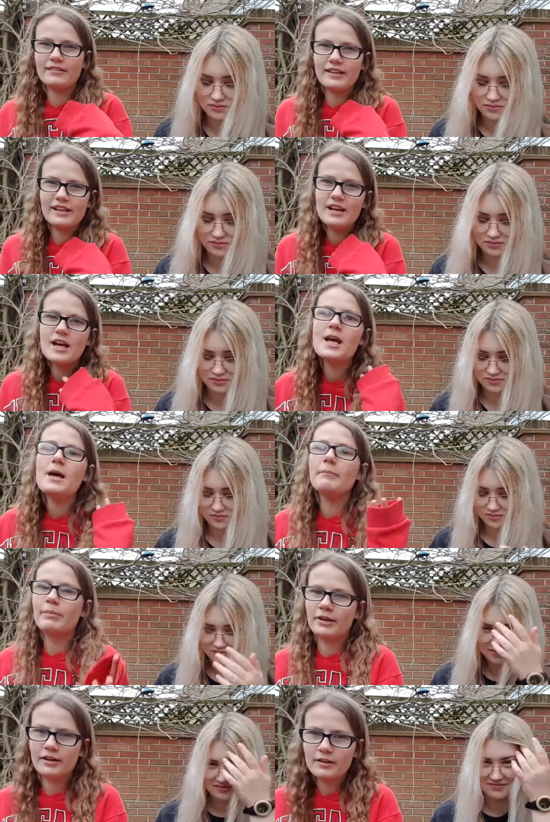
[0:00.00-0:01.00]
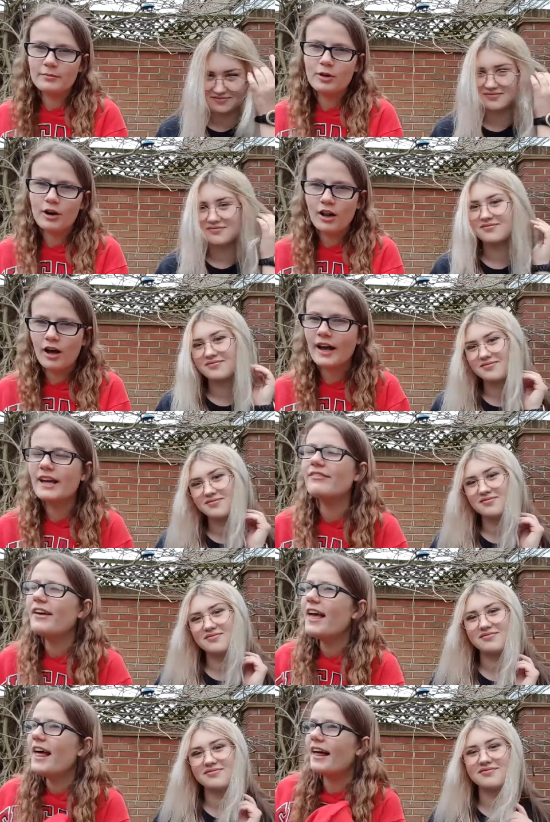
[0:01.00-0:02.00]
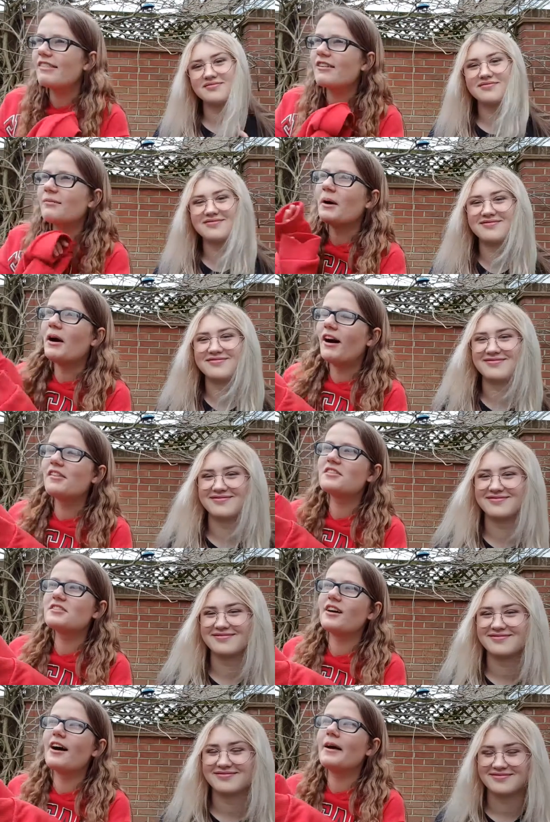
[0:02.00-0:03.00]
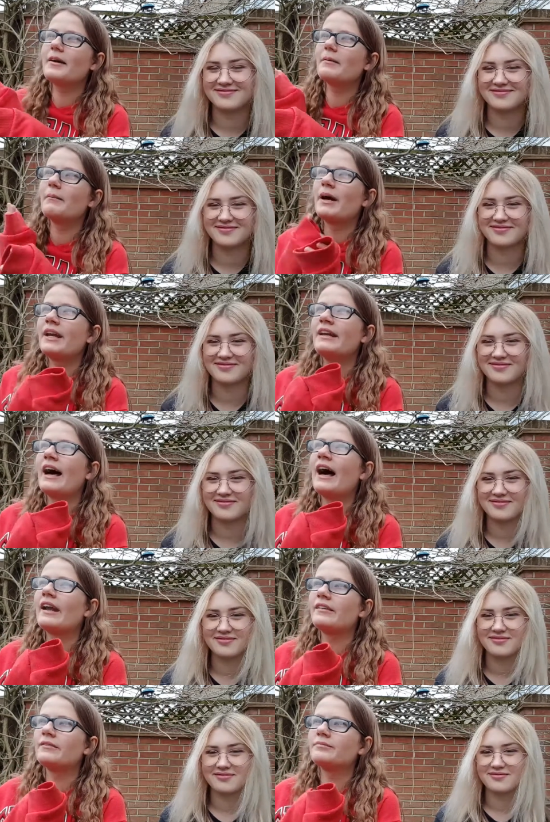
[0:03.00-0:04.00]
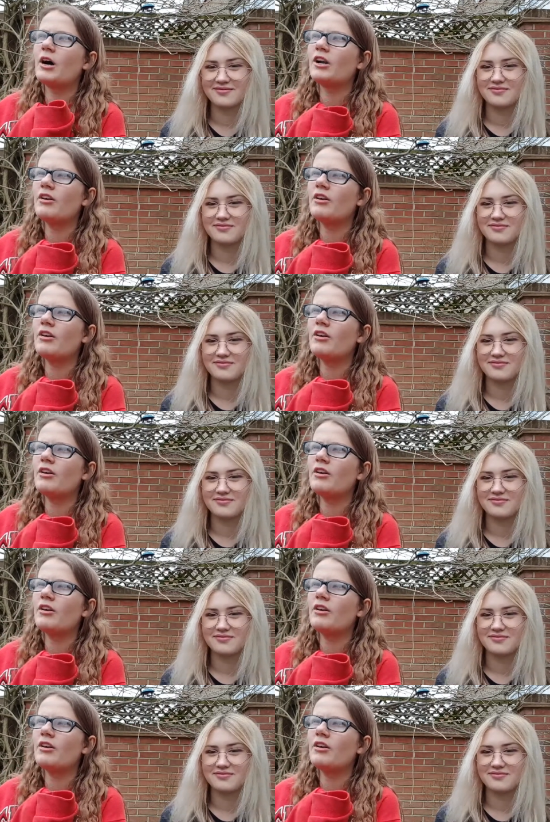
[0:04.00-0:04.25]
Speaker 1: married, but none of them are alive. And then on my other side, my nan,